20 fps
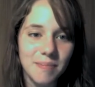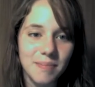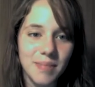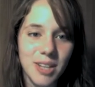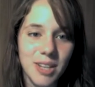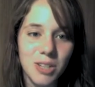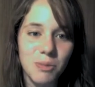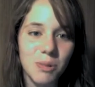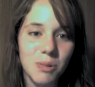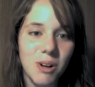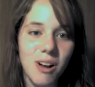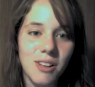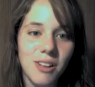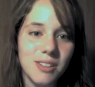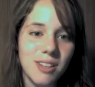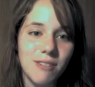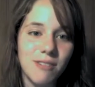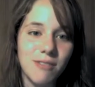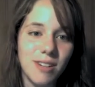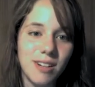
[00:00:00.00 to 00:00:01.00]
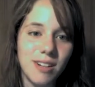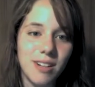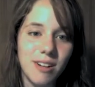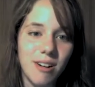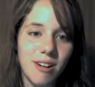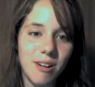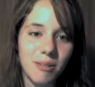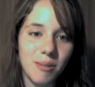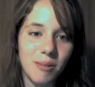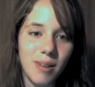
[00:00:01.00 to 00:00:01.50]
because we're all different in
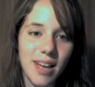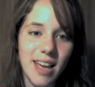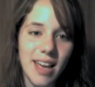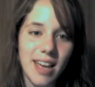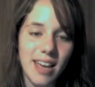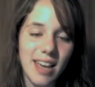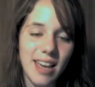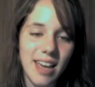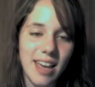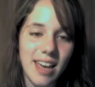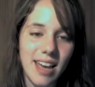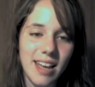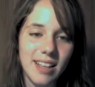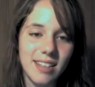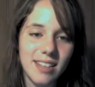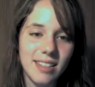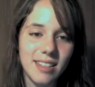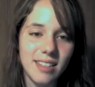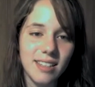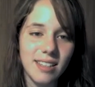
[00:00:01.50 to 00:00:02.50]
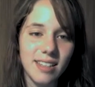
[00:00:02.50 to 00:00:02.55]
our own way. And